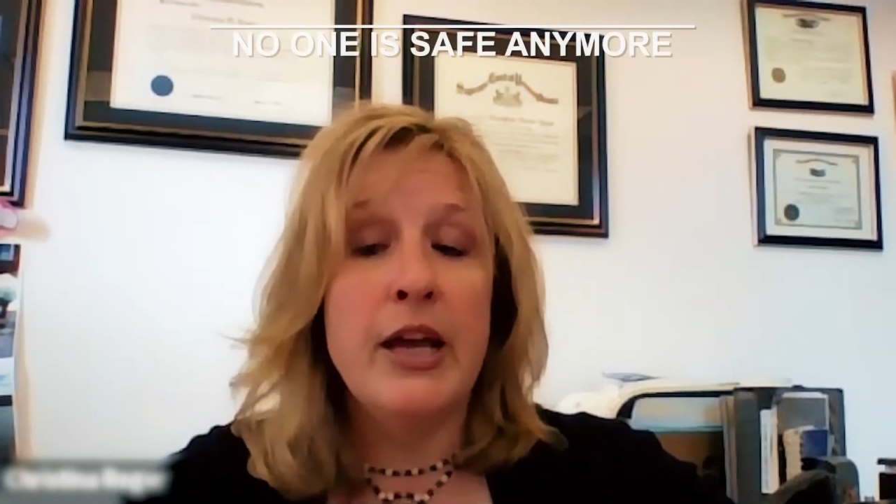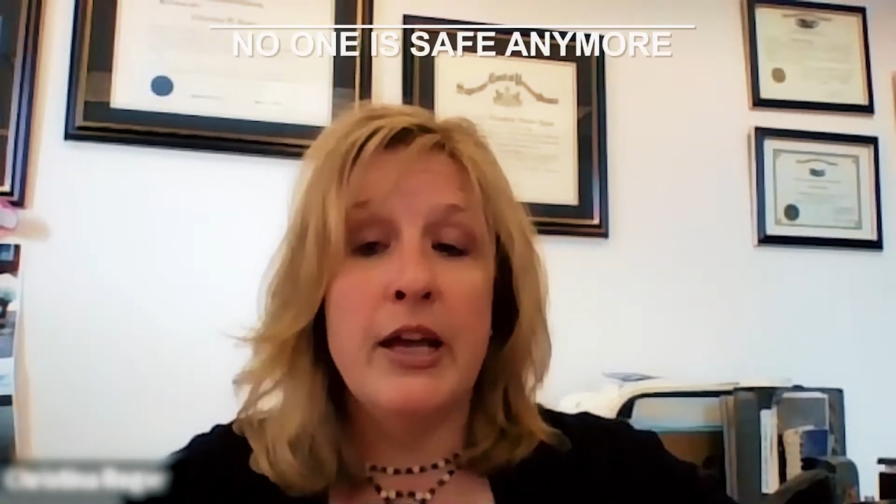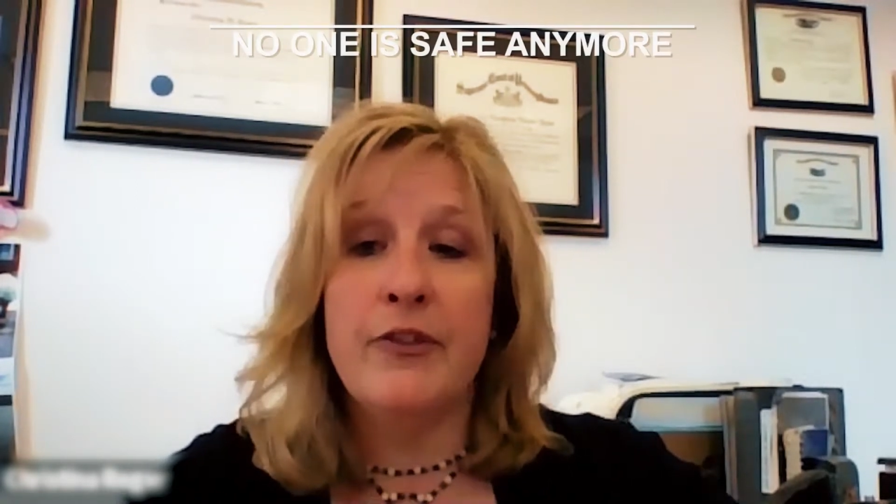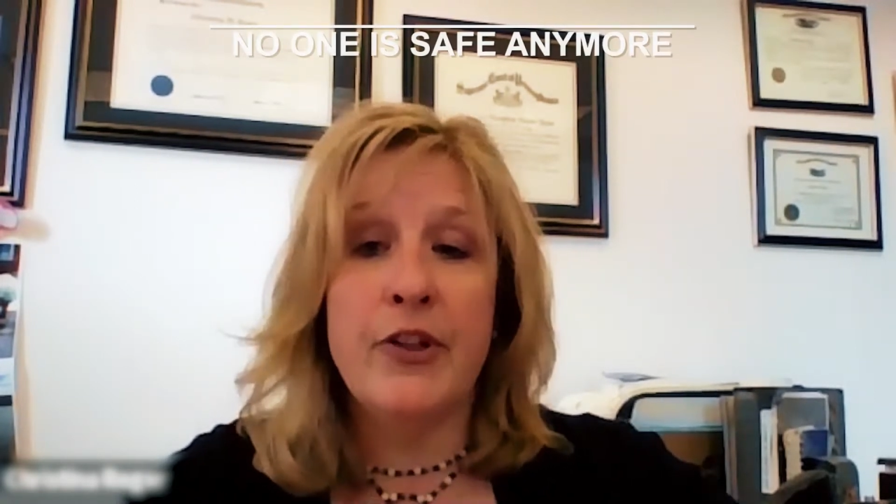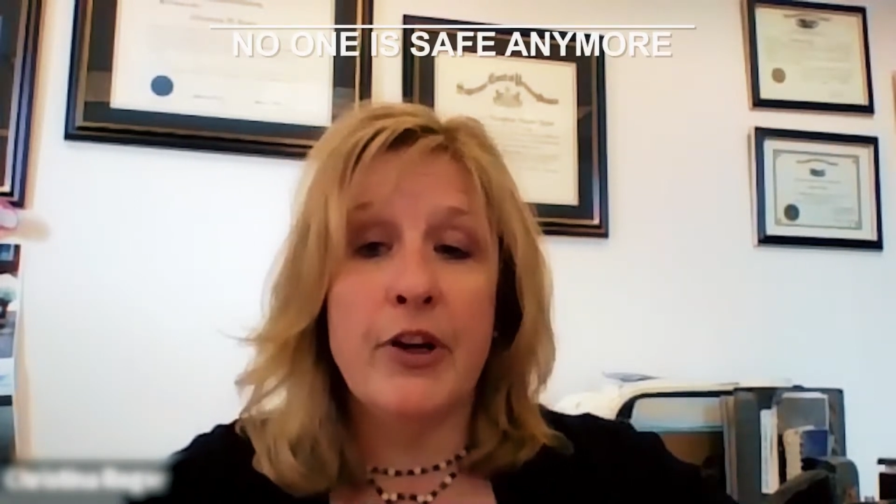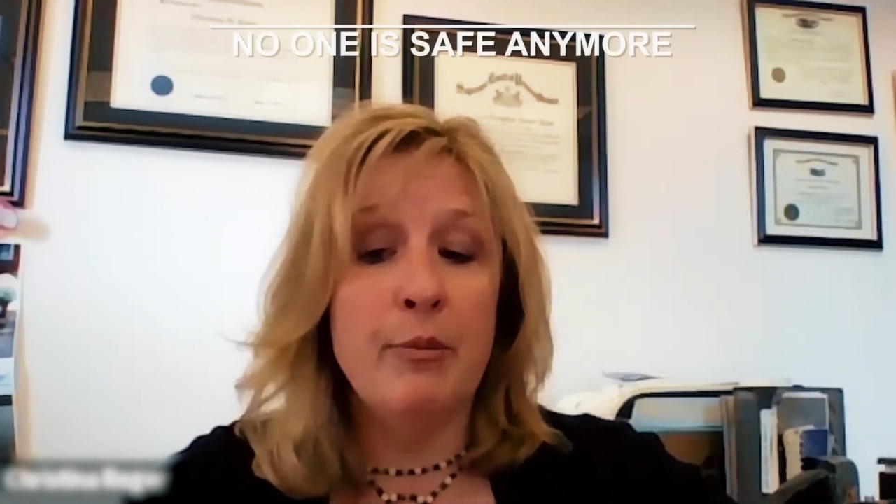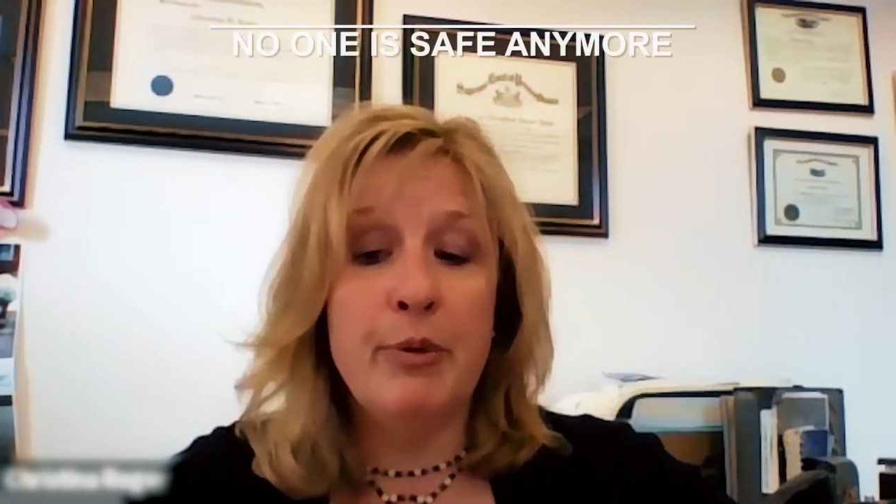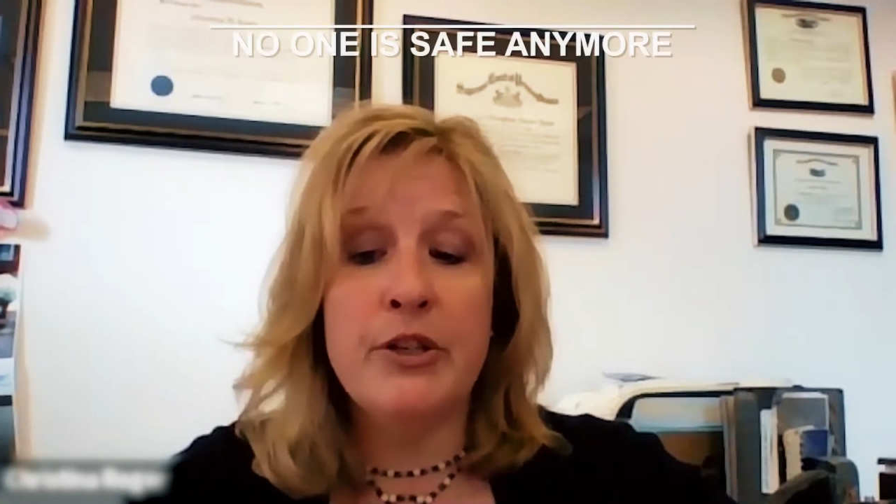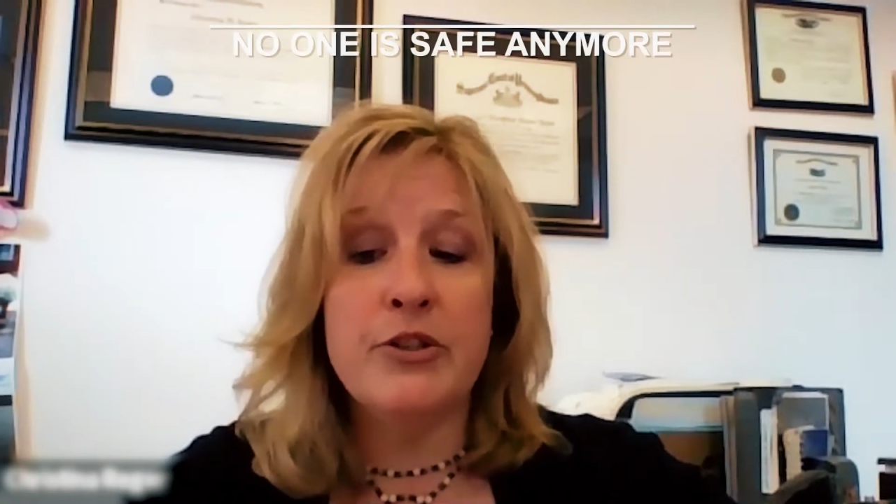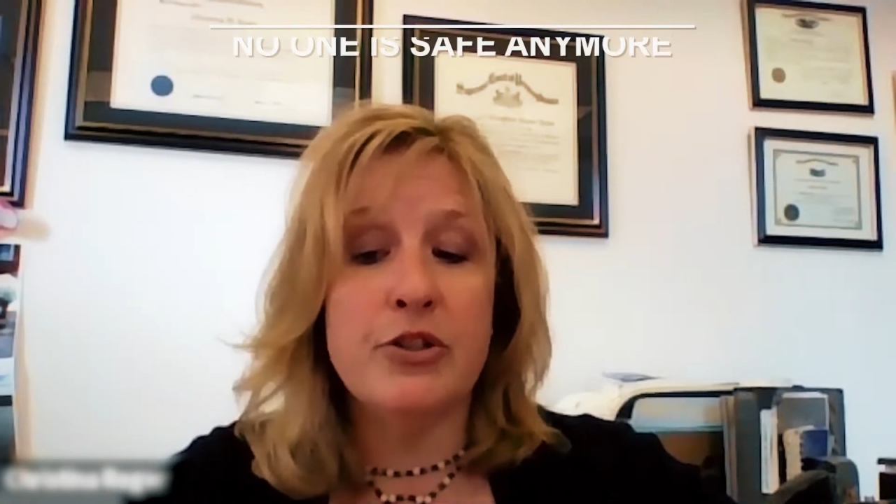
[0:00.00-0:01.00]
if the
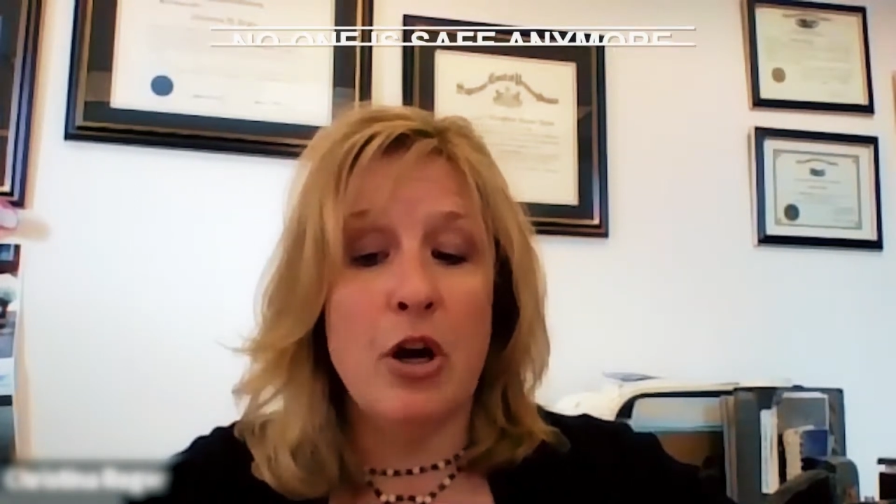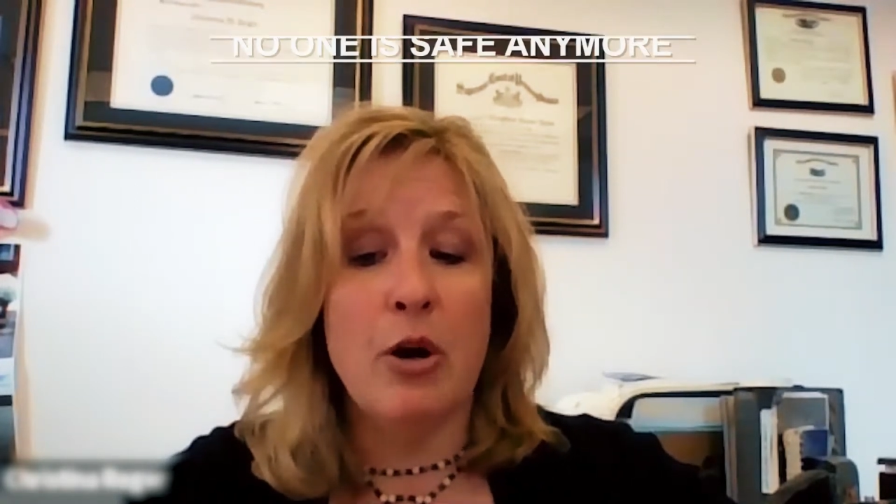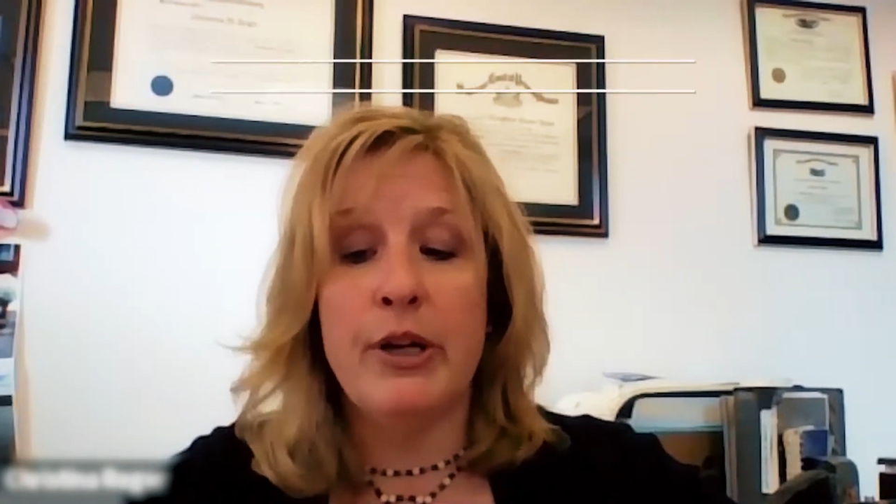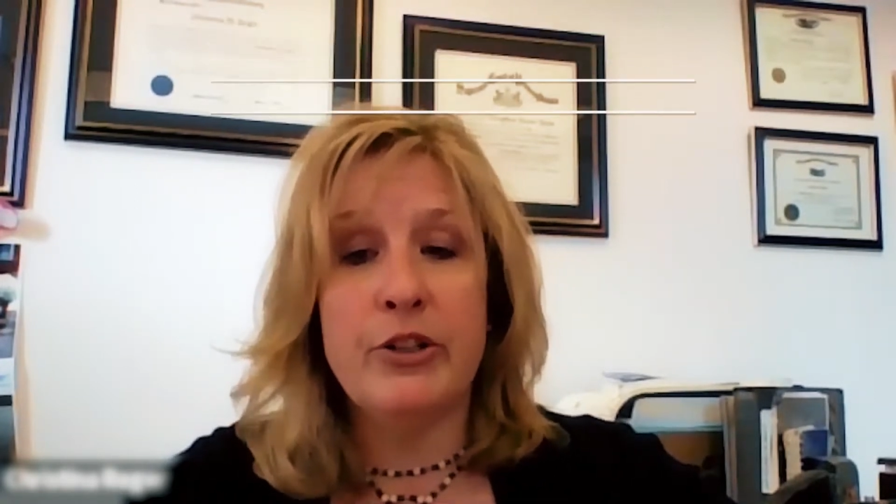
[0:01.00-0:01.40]
company is going